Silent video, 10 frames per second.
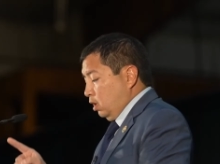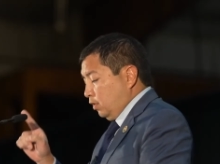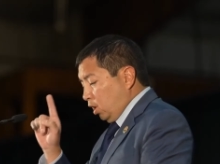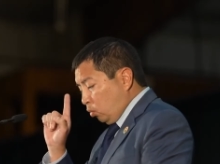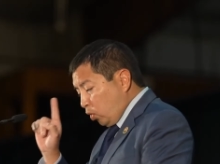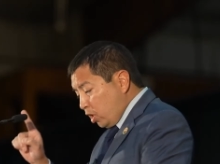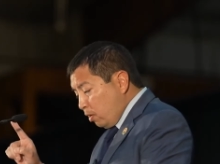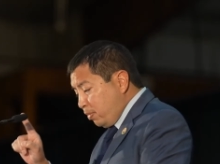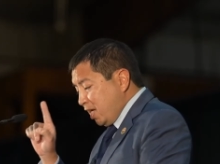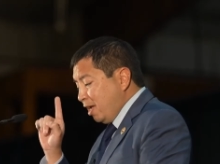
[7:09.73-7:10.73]
there will
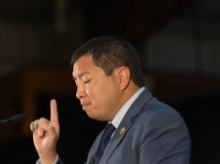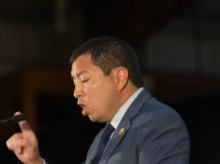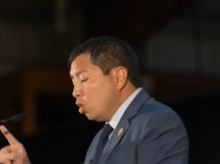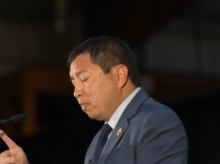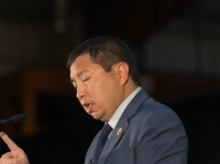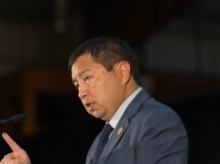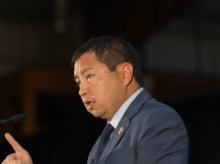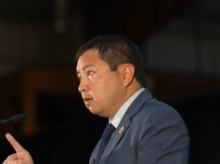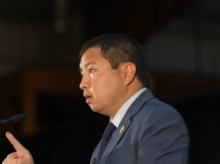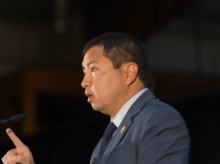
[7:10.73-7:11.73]
be a moment
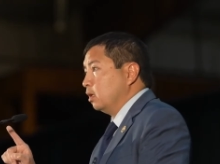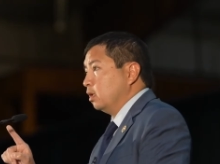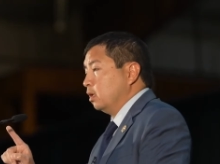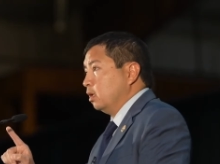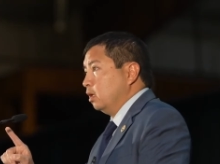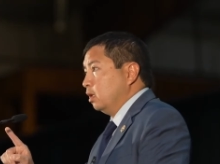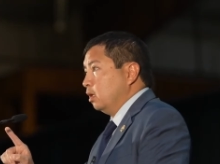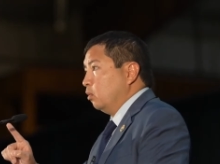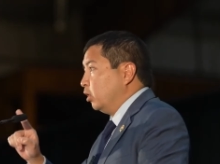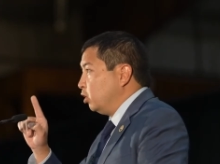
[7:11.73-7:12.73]

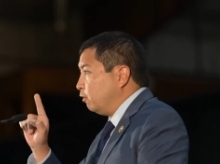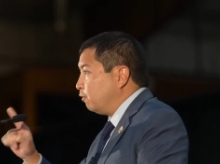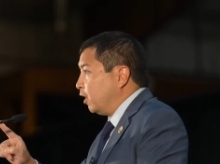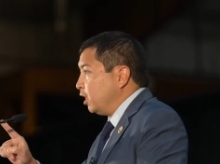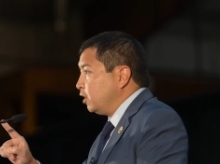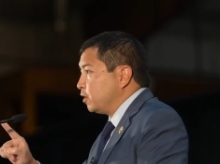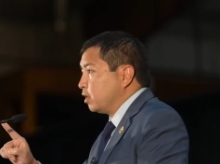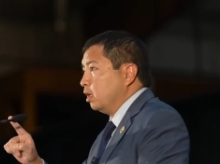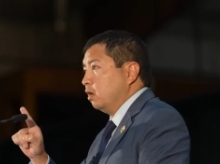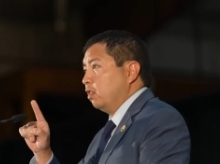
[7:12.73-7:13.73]
when you face
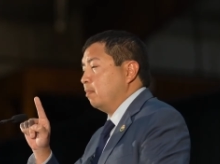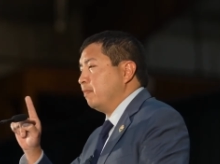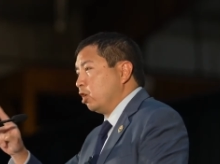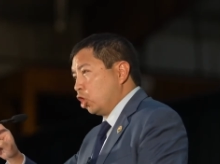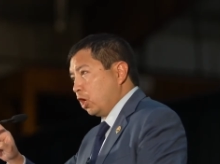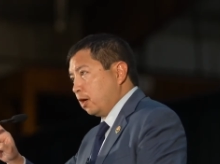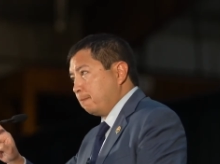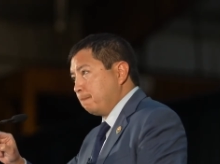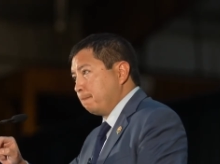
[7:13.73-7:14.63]
the mirror.